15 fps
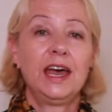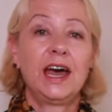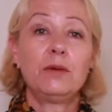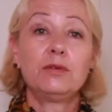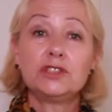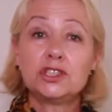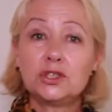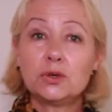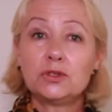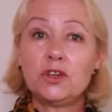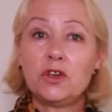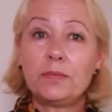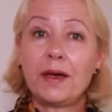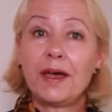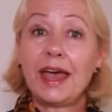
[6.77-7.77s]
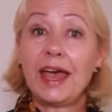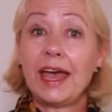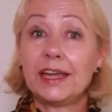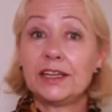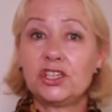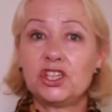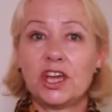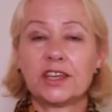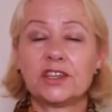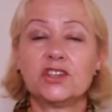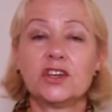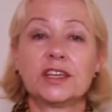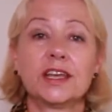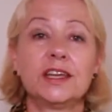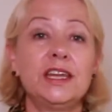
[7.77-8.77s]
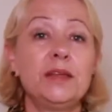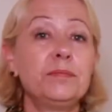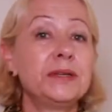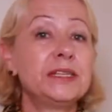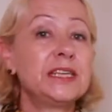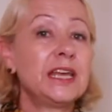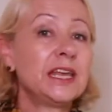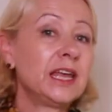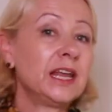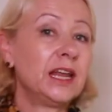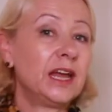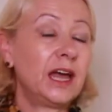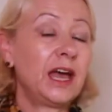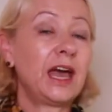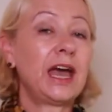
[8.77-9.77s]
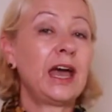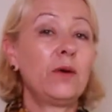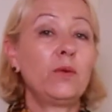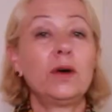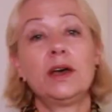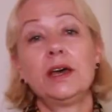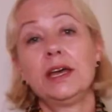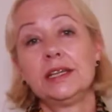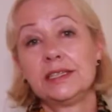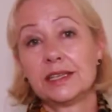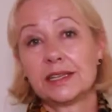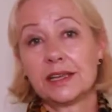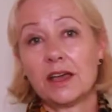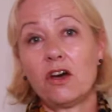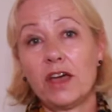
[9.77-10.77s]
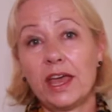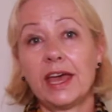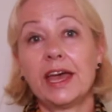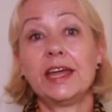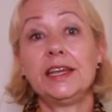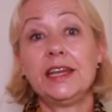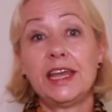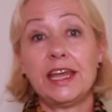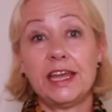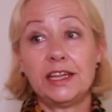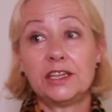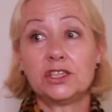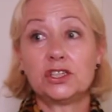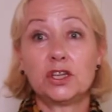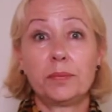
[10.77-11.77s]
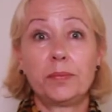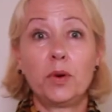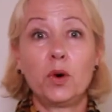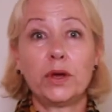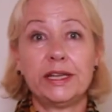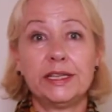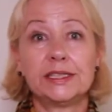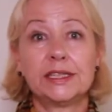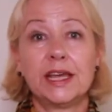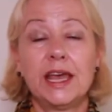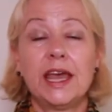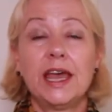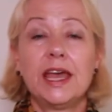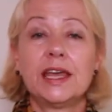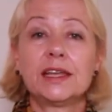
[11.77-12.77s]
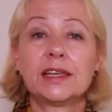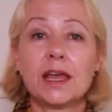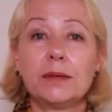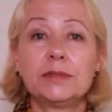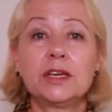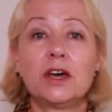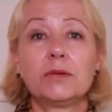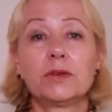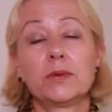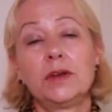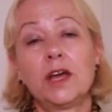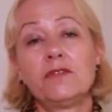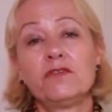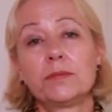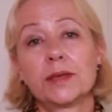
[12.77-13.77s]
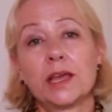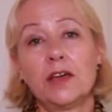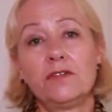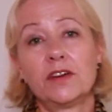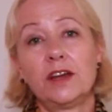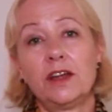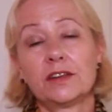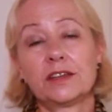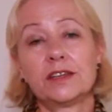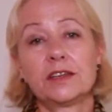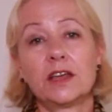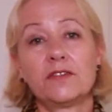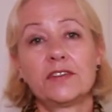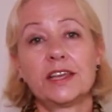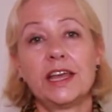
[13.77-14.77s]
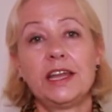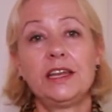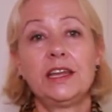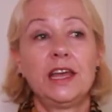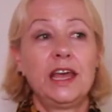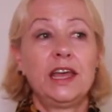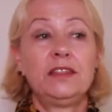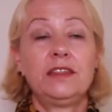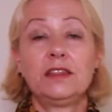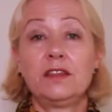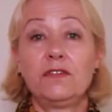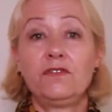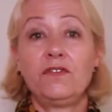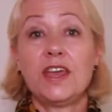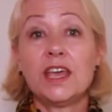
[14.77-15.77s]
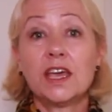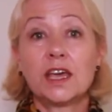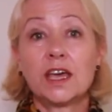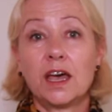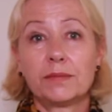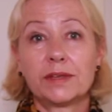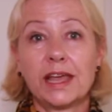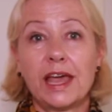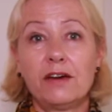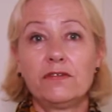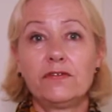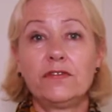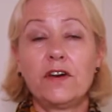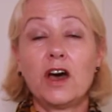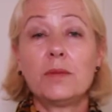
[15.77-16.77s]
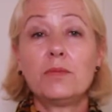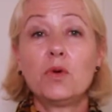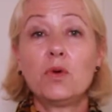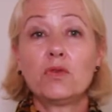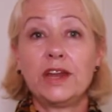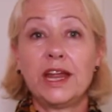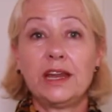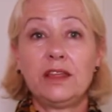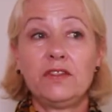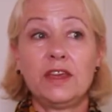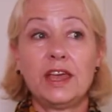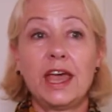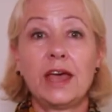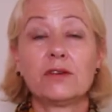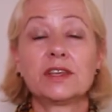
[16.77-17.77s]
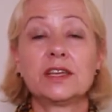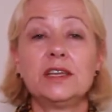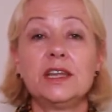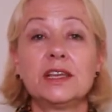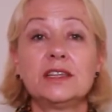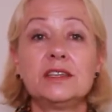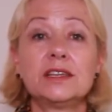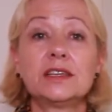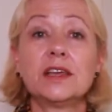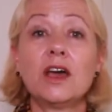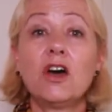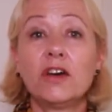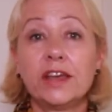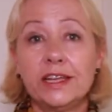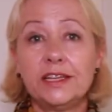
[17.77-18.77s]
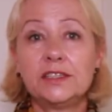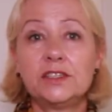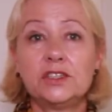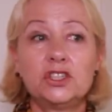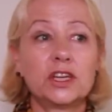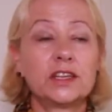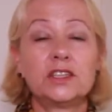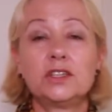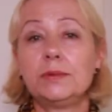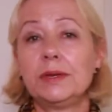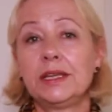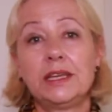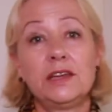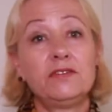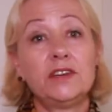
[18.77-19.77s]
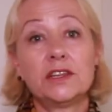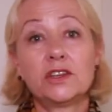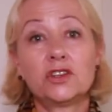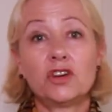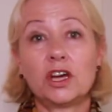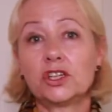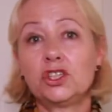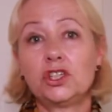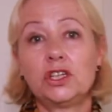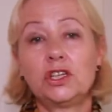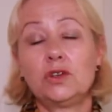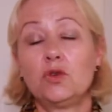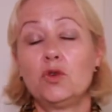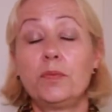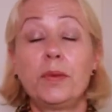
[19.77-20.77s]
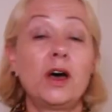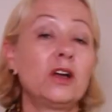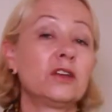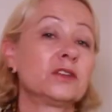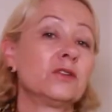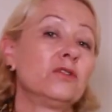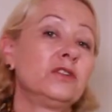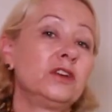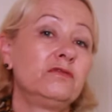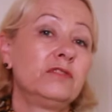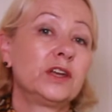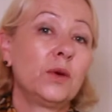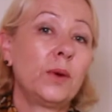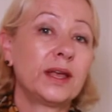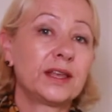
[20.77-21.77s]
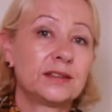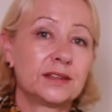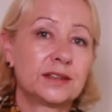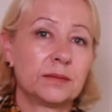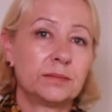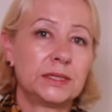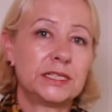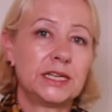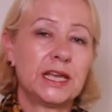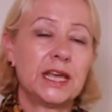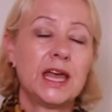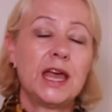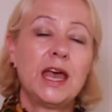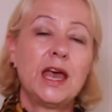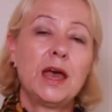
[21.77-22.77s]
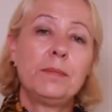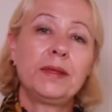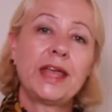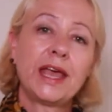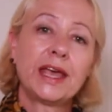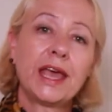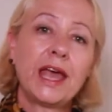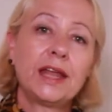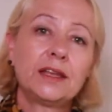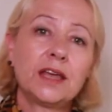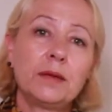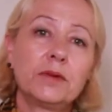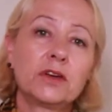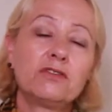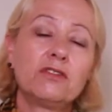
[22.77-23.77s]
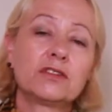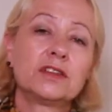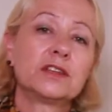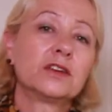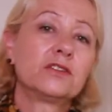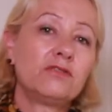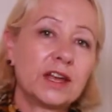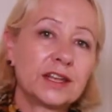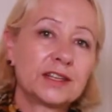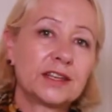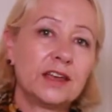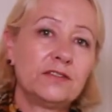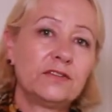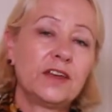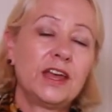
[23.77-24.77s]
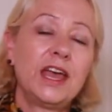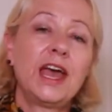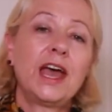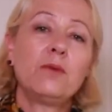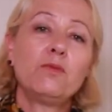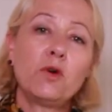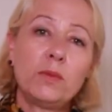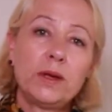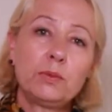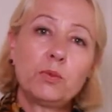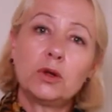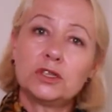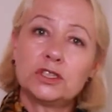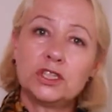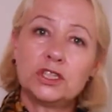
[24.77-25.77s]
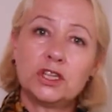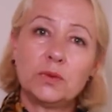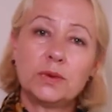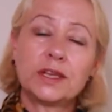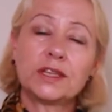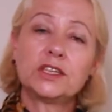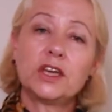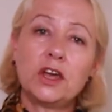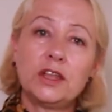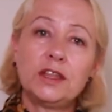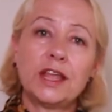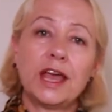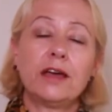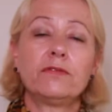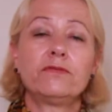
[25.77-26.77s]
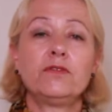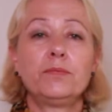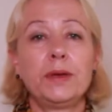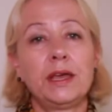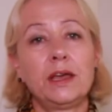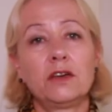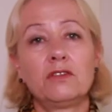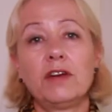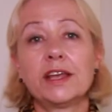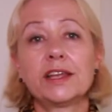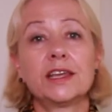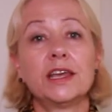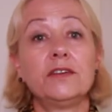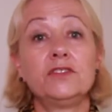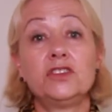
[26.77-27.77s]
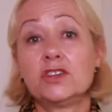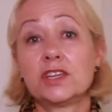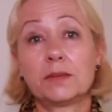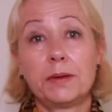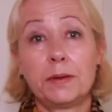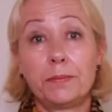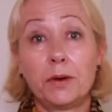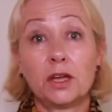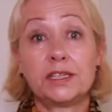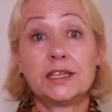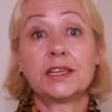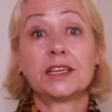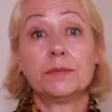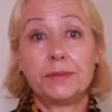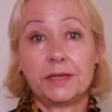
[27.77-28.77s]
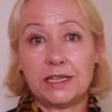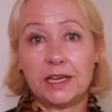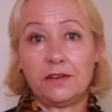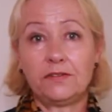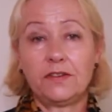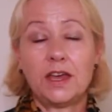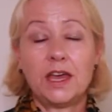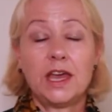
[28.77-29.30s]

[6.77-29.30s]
I want to talk to you about hand gestures and in particular our desire and need to point. Sometimes when I've observed classes I've seen that the finger comes out far more than anything else and it's designed just to give an instruction or pass on a request to somebody. But that can come across as aggressive and what we want to do is turn that from being aggressive to just being participative.